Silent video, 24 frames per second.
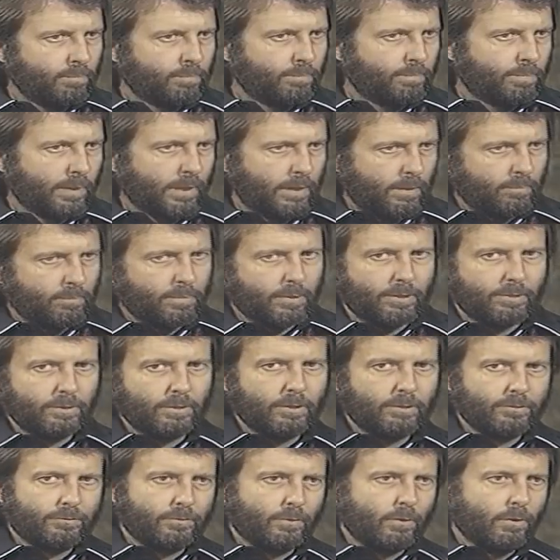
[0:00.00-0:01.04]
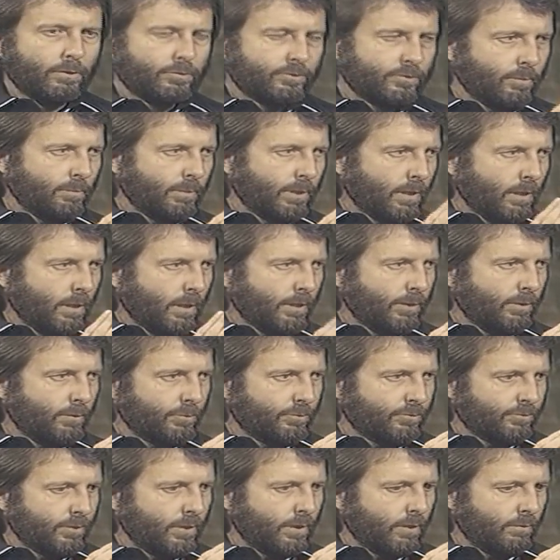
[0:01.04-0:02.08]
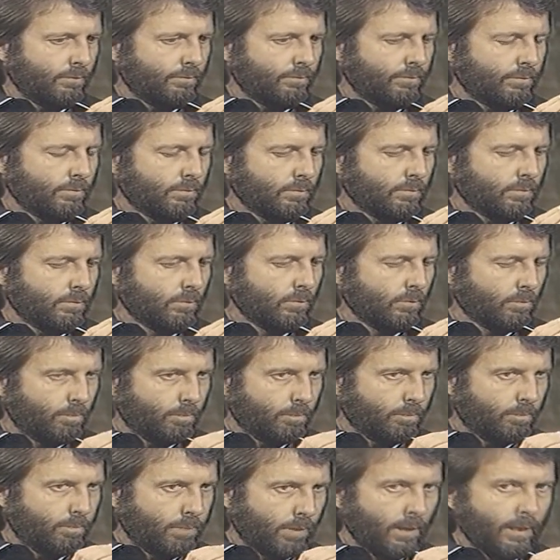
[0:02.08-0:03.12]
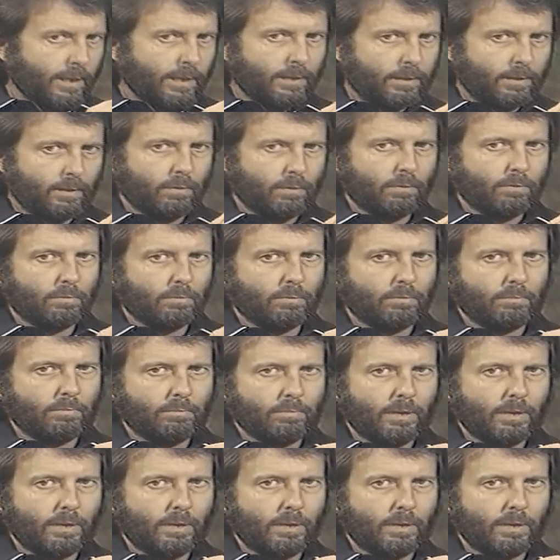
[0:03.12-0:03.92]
But as far as somebody like yourself who played here,